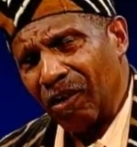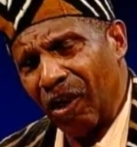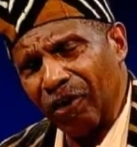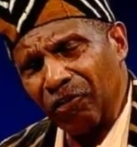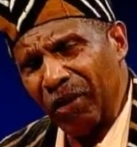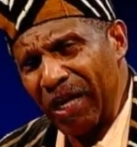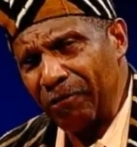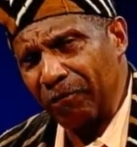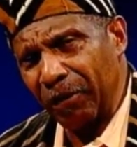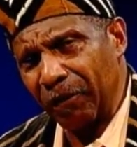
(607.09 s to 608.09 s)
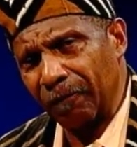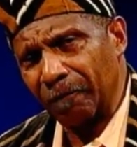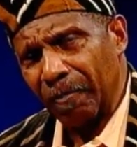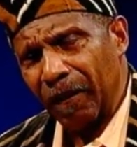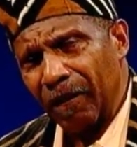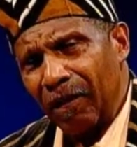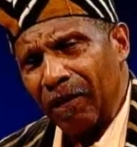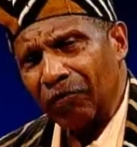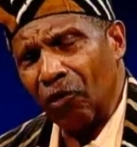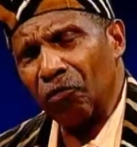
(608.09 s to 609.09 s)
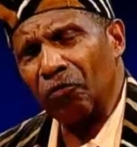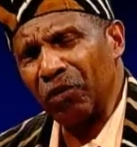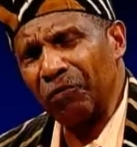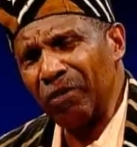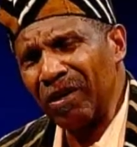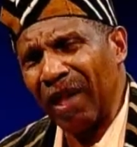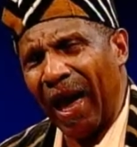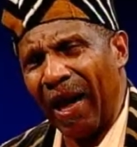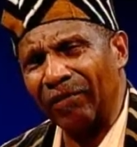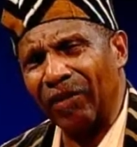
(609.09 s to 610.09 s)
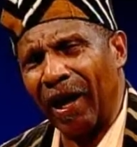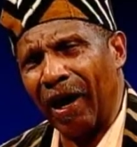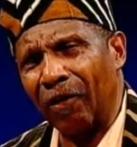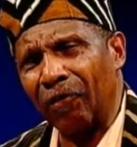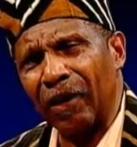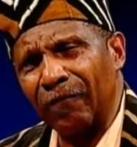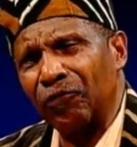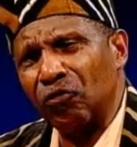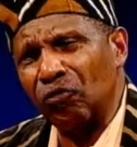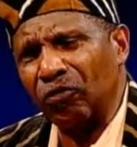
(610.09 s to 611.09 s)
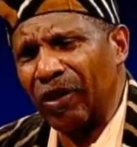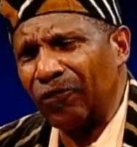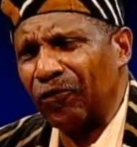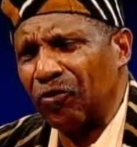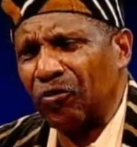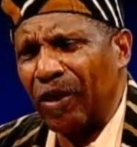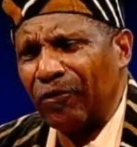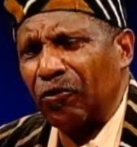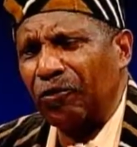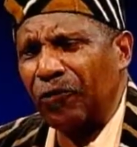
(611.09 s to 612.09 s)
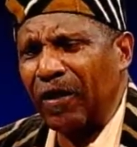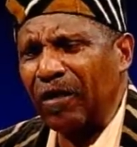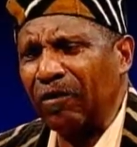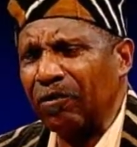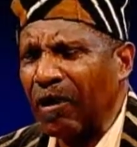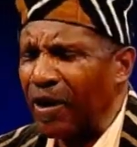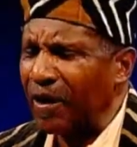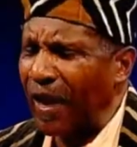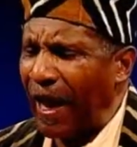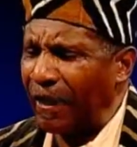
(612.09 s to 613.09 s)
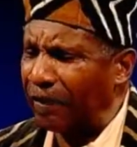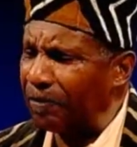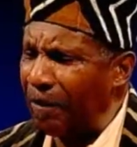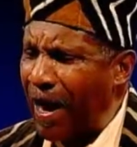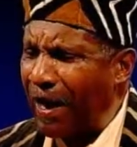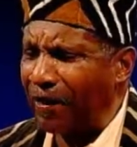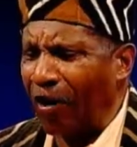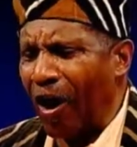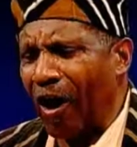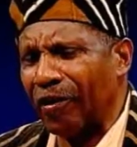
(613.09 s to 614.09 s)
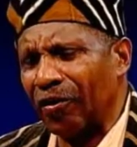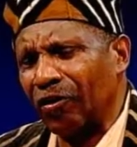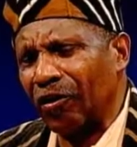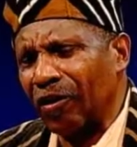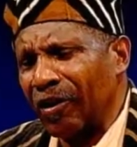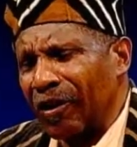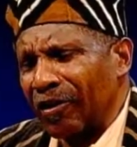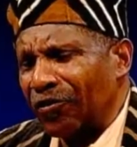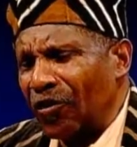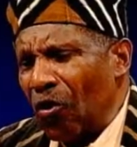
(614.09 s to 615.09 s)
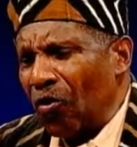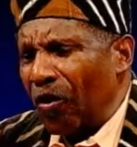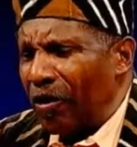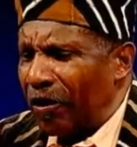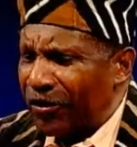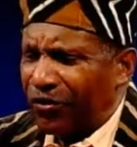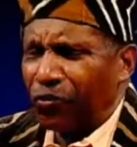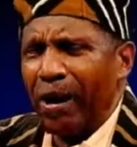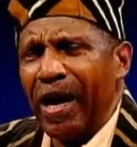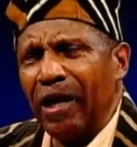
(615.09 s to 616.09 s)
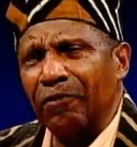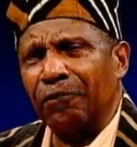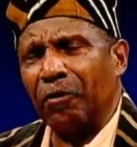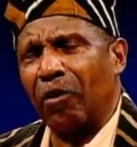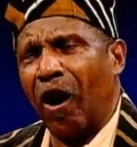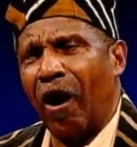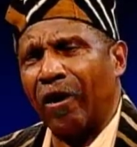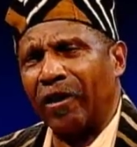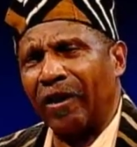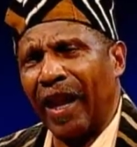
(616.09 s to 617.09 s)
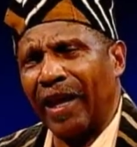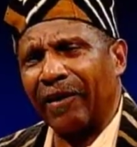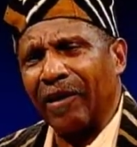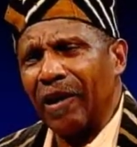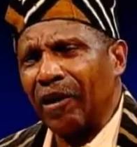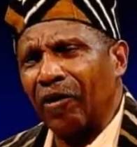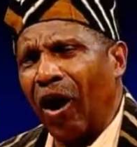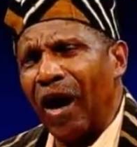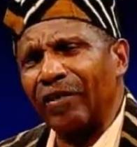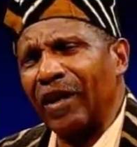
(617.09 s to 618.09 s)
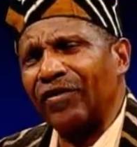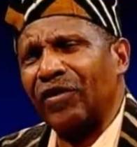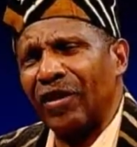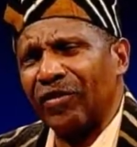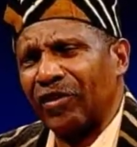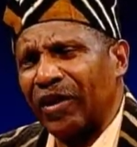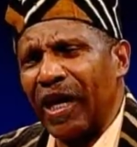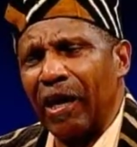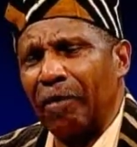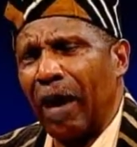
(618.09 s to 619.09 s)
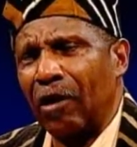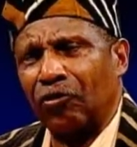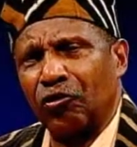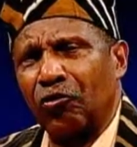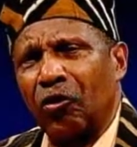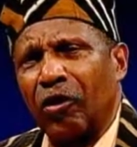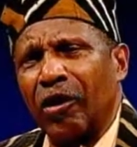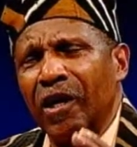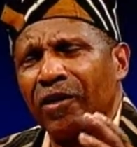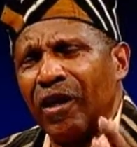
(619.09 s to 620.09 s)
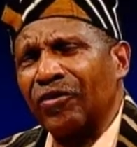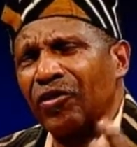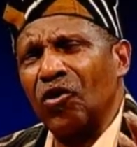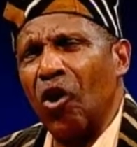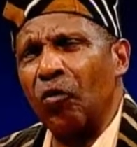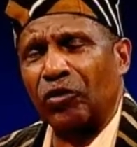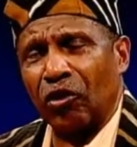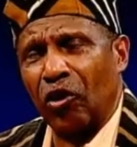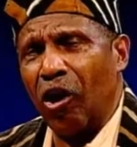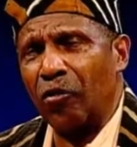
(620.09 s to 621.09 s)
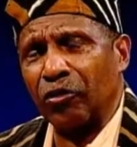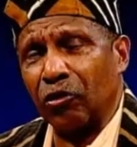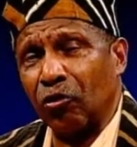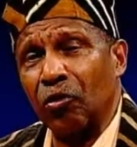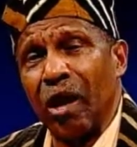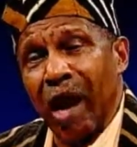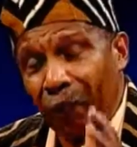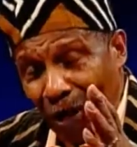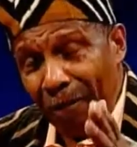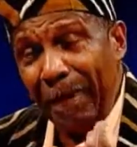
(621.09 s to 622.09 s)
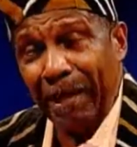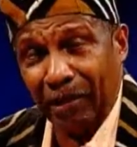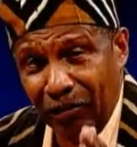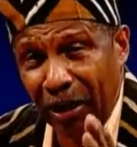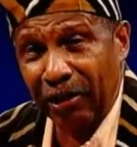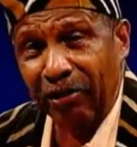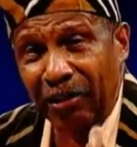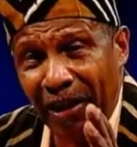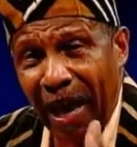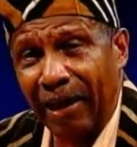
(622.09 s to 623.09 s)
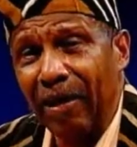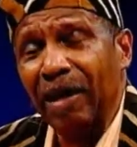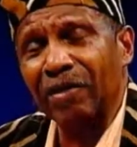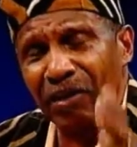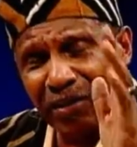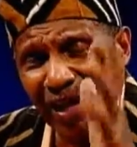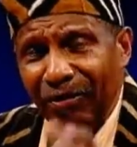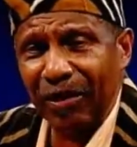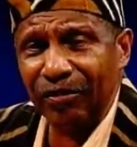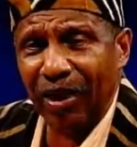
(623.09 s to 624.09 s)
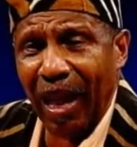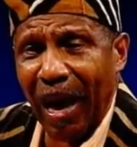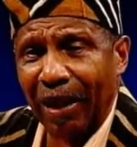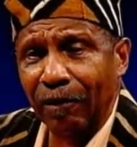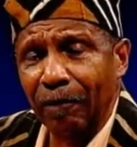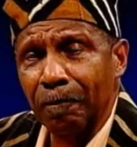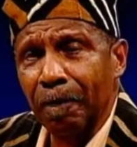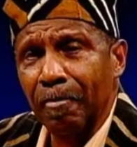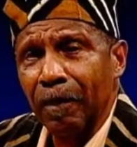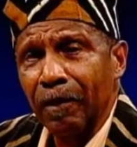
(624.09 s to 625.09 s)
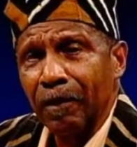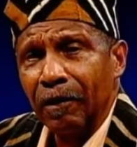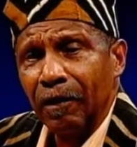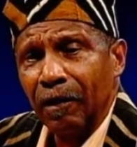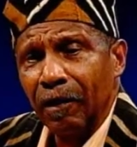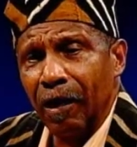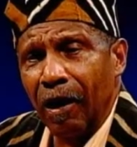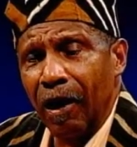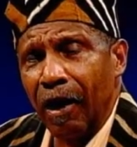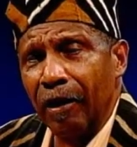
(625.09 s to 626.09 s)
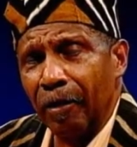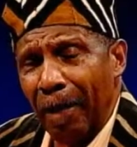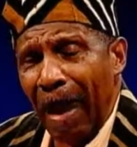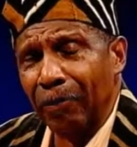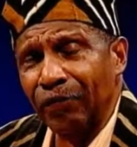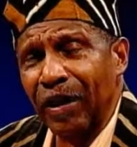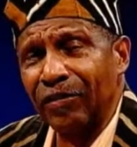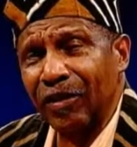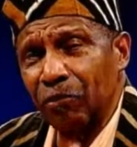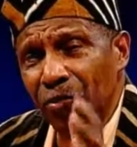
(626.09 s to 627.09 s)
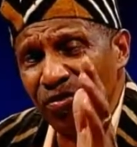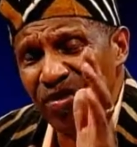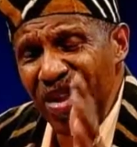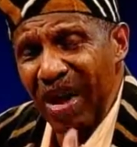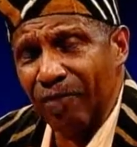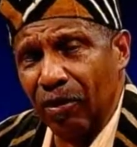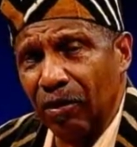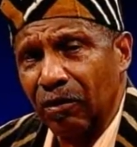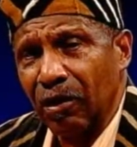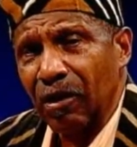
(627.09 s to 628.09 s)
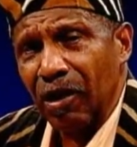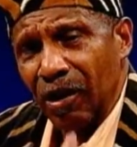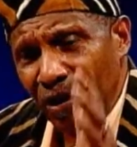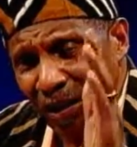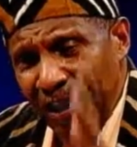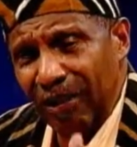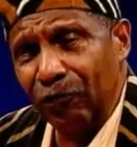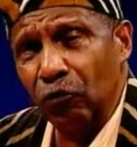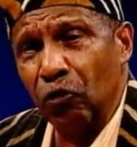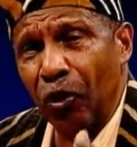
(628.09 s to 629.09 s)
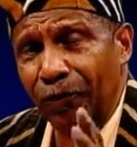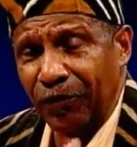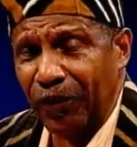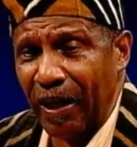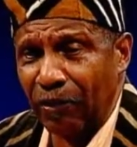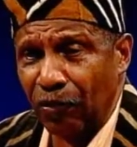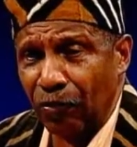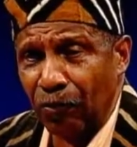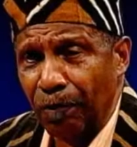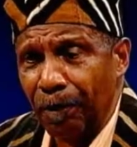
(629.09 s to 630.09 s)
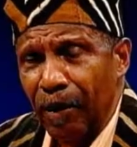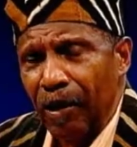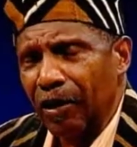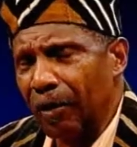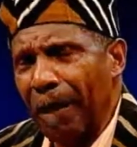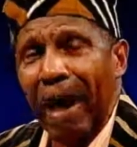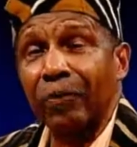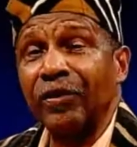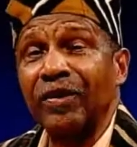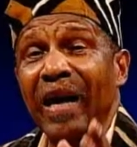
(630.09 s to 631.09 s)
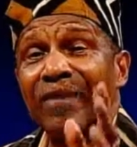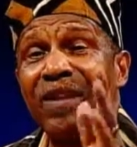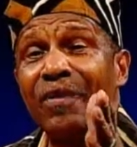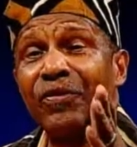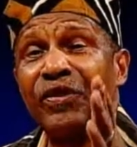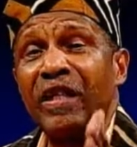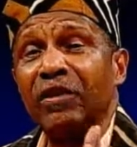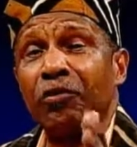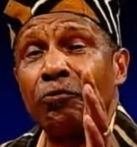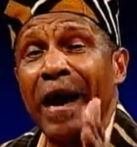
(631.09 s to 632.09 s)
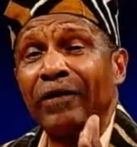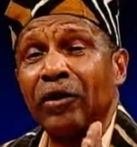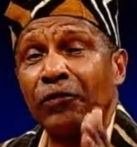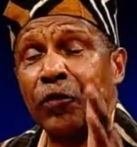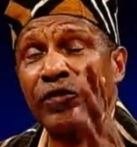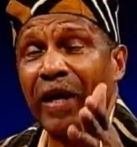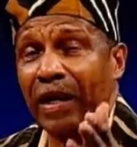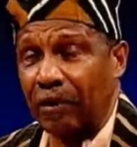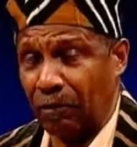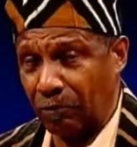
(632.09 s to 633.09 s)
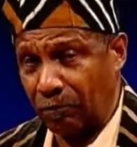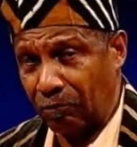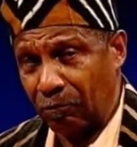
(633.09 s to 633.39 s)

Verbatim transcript: Are you hearing me? So we realize now, if you, if you, if you feel like, my God, that you're so estranged from God and like God just doesn't care about you or doesn't know what you're going through, well, I'm here to tell you tonight, the devil is a liar. Ah, the Bible says he will never leave you nor forsake you. The Bible says, I've never seen the righteous forsaken.